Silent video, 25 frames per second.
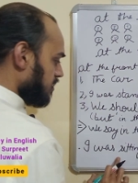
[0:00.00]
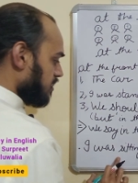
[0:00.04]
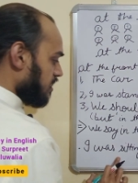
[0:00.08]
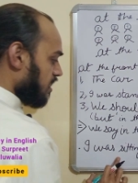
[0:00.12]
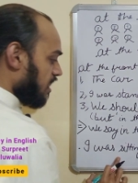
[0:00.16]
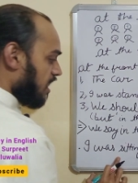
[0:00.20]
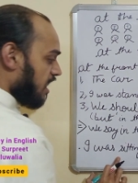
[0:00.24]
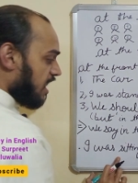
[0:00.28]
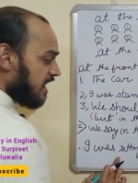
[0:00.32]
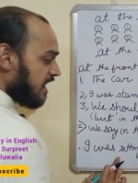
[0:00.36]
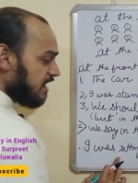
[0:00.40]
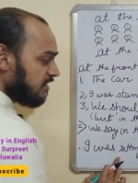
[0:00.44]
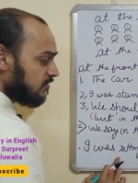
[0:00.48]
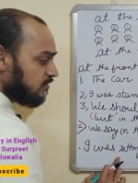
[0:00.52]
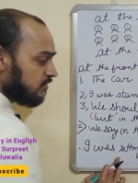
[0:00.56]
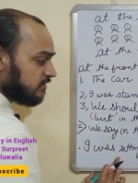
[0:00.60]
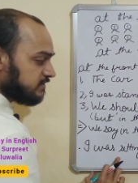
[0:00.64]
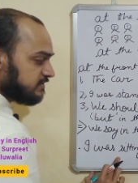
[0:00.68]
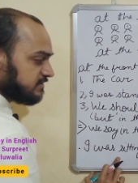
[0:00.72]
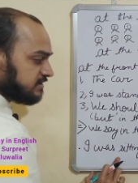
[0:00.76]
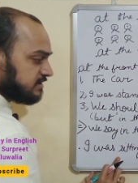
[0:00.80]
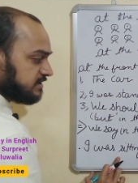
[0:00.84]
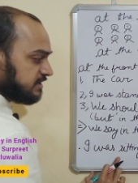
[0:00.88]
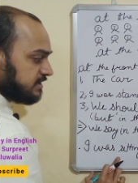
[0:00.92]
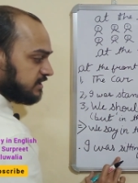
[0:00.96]
I was
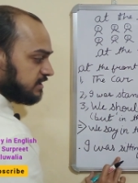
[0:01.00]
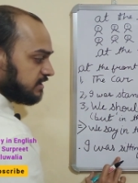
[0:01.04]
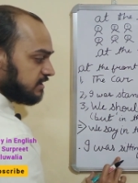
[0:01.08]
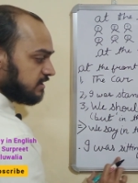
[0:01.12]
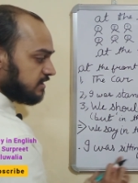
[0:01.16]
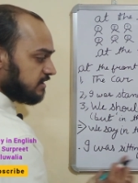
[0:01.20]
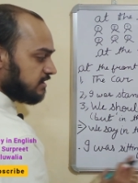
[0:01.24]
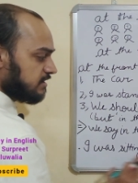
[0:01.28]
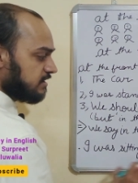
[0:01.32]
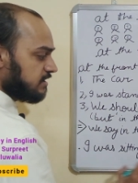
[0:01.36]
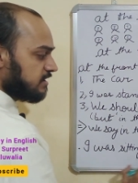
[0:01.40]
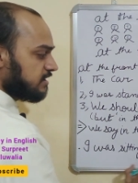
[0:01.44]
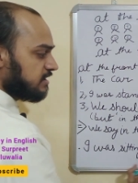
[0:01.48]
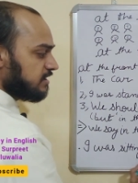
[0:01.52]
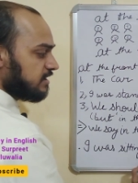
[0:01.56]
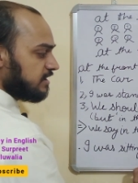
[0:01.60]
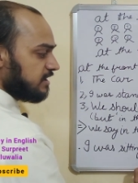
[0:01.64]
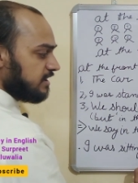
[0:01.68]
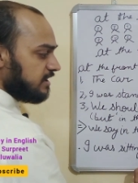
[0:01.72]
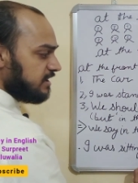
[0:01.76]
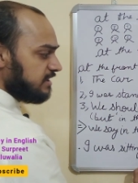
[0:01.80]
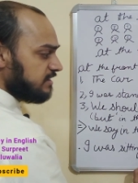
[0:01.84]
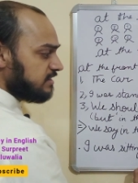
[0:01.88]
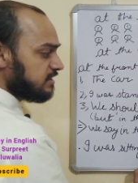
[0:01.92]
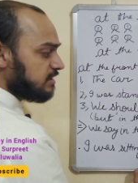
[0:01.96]
sitting
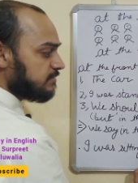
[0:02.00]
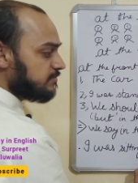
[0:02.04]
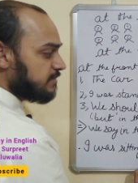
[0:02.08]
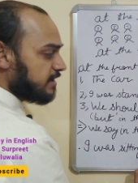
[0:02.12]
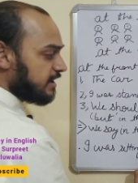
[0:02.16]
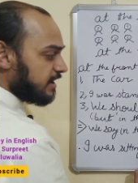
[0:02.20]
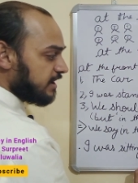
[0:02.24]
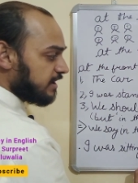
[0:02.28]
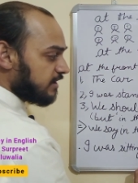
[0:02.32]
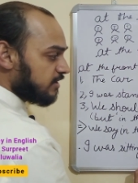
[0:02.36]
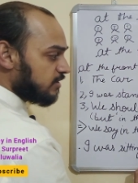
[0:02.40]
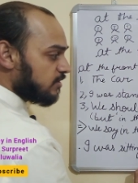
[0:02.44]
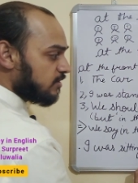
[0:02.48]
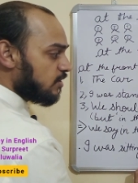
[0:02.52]
in the back